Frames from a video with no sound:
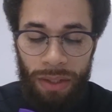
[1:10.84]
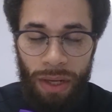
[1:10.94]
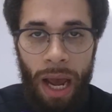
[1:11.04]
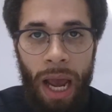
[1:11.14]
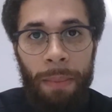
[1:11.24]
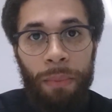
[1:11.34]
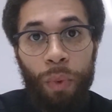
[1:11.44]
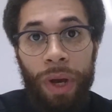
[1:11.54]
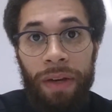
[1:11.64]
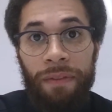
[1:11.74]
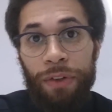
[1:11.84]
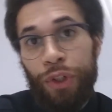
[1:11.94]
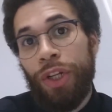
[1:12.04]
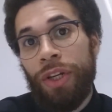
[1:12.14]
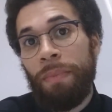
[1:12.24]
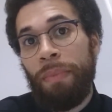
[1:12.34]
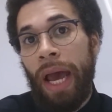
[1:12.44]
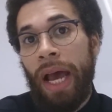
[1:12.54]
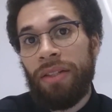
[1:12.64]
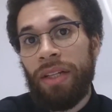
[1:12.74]
time when Virginia
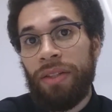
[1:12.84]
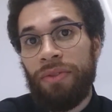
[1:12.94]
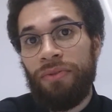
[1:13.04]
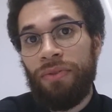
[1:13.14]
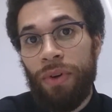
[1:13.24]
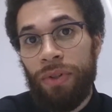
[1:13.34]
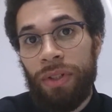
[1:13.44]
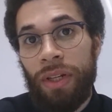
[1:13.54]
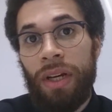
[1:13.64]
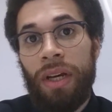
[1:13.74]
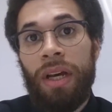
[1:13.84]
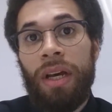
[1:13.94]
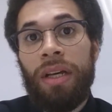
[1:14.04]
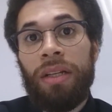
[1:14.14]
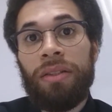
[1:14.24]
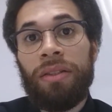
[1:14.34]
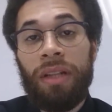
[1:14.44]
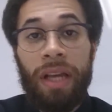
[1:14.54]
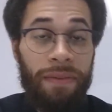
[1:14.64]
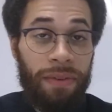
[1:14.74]
passed its first
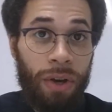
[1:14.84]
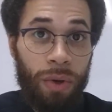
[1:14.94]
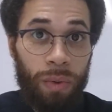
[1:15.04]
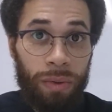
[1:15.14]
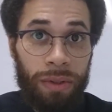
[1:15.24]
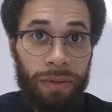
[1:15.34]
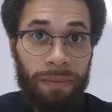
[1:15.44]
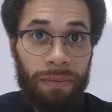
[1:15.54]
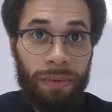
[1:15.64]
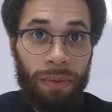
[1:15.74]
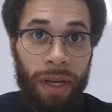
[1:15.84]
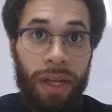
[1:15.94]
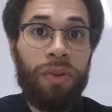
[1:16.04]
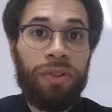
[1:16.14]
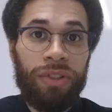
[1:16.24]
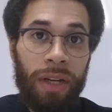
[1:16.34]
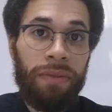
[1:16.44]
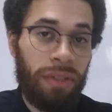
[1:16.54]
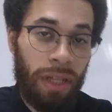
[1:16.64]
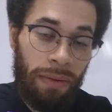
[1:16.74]
slave codes, okay, or set
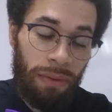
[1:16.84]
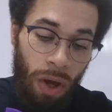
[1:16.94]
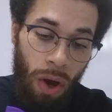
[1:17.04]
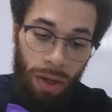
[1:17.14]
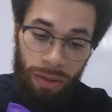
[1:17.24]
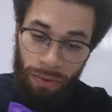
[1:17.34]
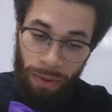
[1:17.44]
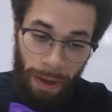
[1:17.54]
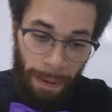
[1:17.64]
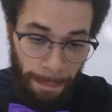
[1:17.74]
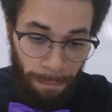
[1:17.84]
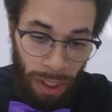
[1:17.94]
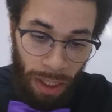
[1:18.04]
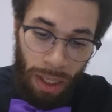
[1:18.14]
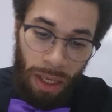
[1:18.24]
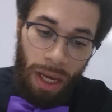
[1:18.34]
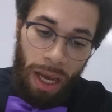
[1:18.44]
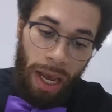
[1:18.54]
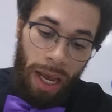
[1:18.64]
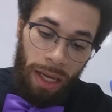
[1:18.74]
of slave laws, okay?
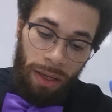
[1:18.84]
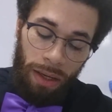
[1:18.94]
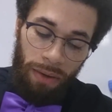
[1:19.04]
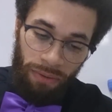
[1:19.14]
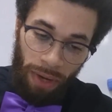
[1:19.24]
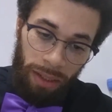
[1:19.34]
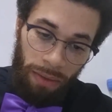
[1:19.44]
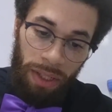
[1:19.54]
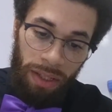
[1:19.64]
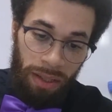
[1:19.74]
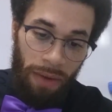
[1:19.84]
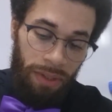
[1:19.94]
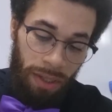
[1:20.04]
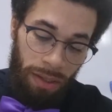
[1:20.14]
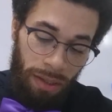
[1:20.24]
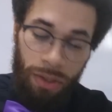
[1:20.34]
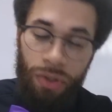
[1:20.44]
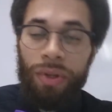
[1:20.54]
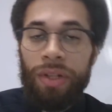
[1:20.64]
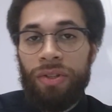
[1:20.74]
And effectively, the 17th
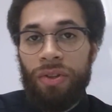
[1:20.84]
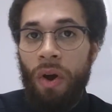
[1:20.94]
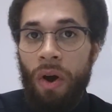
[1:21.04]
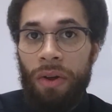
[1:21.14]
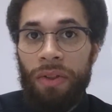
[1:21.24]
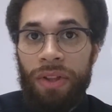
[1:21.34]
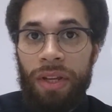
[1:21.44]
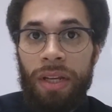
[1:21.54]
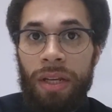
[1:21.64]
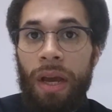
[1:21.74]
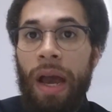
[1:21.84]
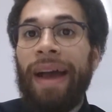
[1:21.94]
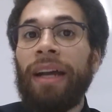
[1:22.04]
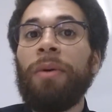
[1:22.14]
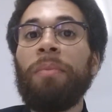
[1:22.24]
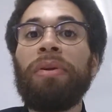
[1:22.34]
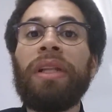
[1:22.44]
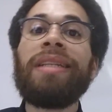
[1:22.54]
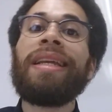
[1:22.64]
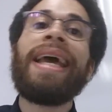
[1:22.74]
century saw the
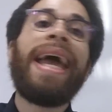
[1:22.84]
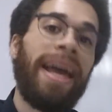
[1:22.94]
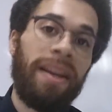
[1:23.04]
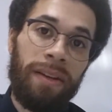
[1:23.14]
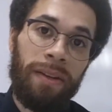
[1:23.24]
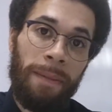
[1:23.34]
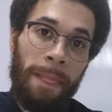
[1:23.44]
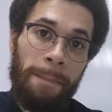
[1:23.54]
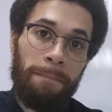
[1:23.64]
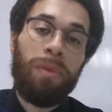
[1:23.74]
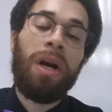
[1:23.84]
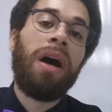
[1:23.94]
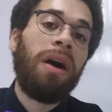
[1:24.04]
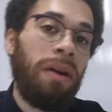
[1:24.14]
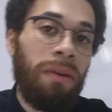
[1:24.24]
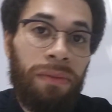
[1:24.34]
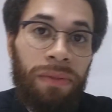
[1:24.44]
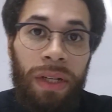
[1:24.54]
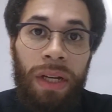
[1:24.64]
complete end of